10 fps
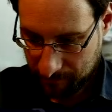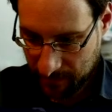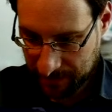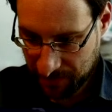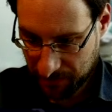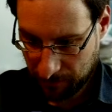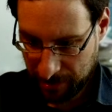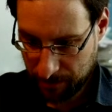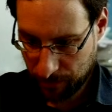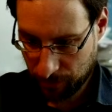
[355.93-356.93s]
this already
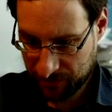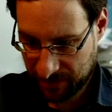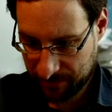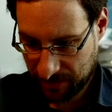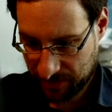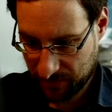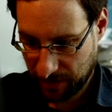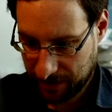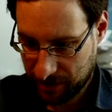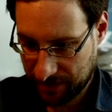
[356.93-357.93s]
broke something, so
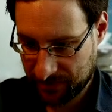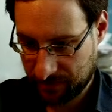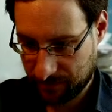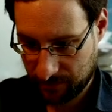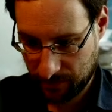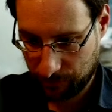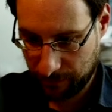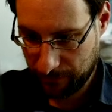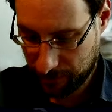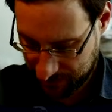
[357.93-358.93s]
I just
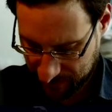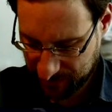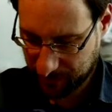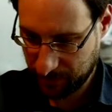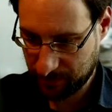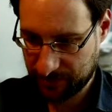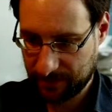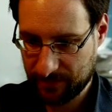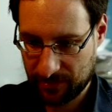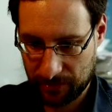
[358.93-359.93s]
revert this because
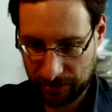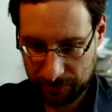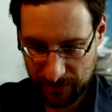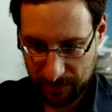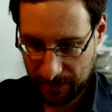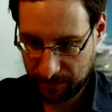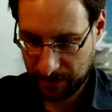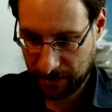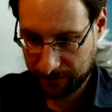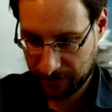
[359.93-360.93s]
I'm certainly not spending my
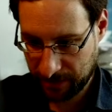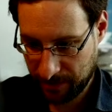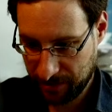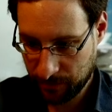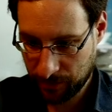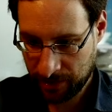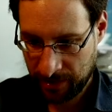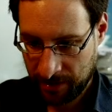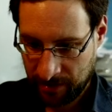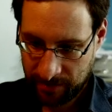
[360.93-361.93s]
lifetime anymore
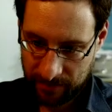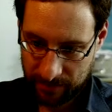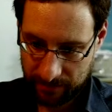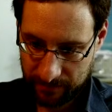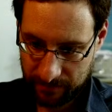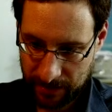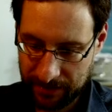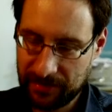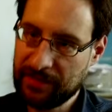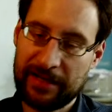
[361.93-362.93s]

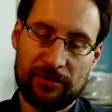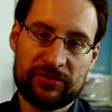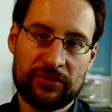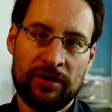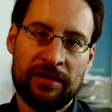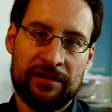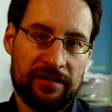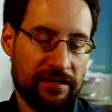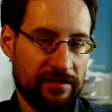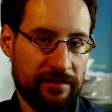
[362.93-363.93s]
hunting. Yeah, also
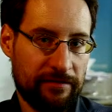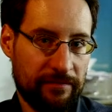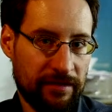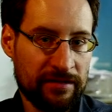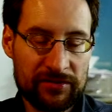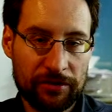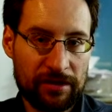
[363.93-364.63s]
in 30